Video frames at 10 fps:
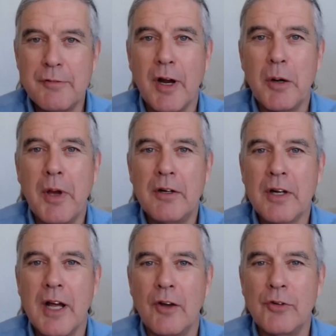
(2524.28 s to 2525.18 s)
Environmental
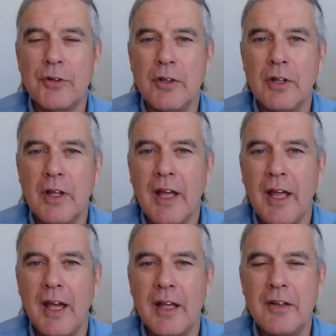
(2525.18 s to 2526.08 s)
Council
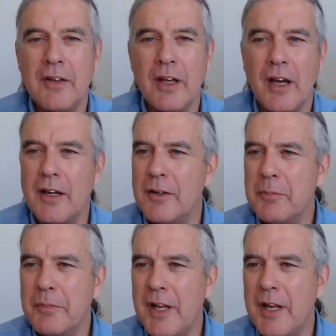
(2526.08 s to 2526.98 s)
and uh,
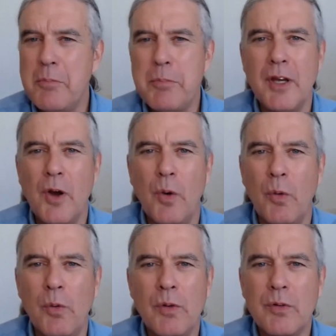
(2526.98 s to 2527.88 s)
an
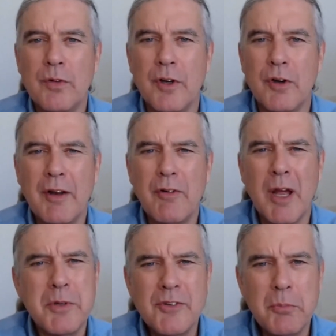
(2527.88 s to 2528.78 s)
MPO the Grand
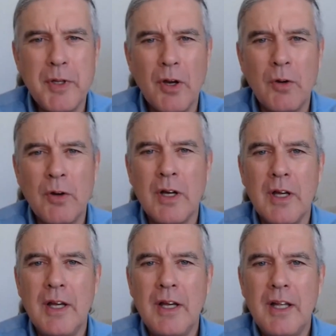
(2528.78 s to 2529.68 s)
Rapids MPO
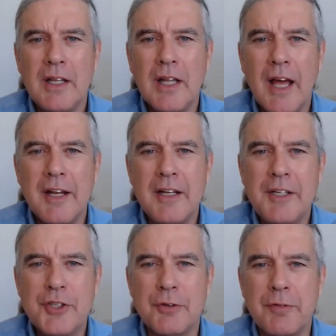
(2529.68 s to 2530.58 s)
led an
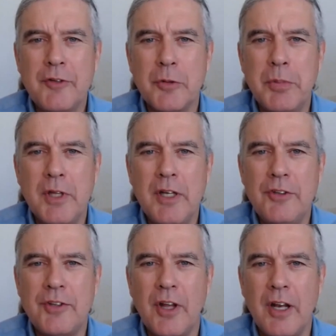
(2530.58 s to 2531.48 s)
initial feasibility
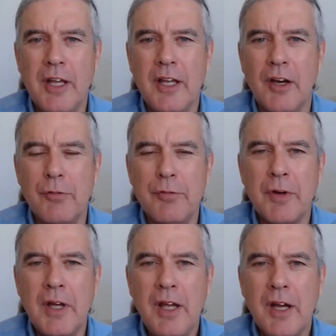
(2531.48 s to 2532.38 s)
study of,
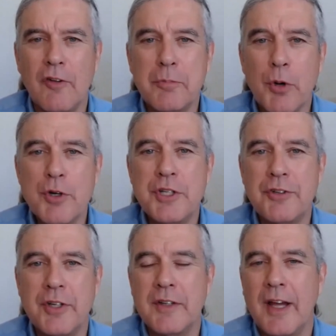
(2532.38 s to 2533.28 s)
of
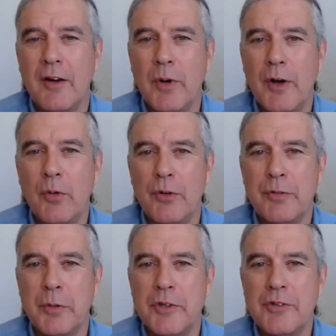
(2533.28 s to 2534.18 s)
purchasing that railroad
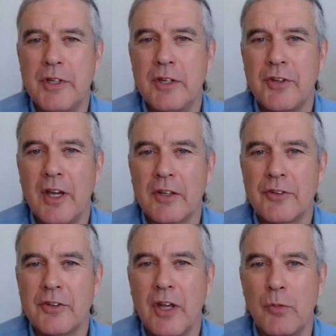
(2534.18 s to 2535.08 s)
from the
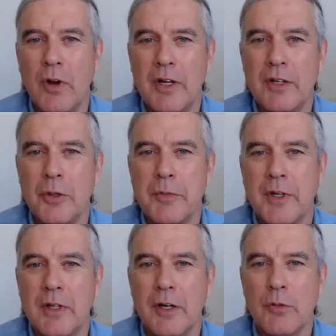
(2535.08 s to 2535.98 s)
CSX and running
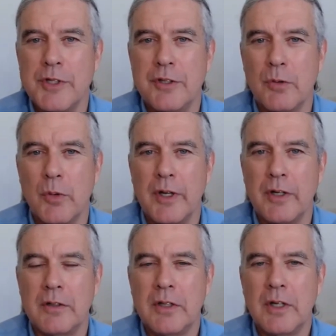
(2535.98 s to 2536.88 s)
something like regional
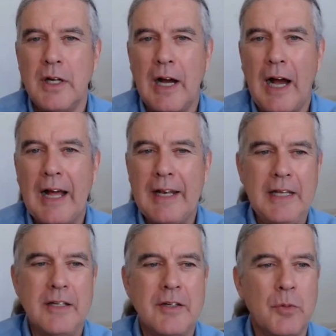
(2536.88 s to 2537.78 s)
rail on
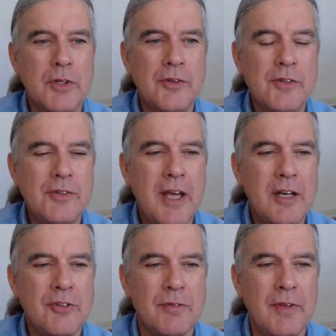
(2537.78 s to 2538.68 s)
it. What's the
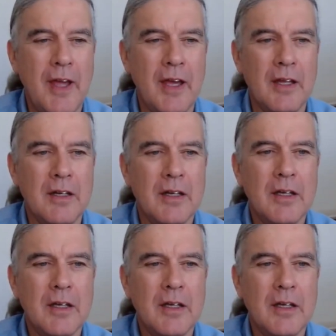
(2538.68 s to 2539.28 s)
status of that?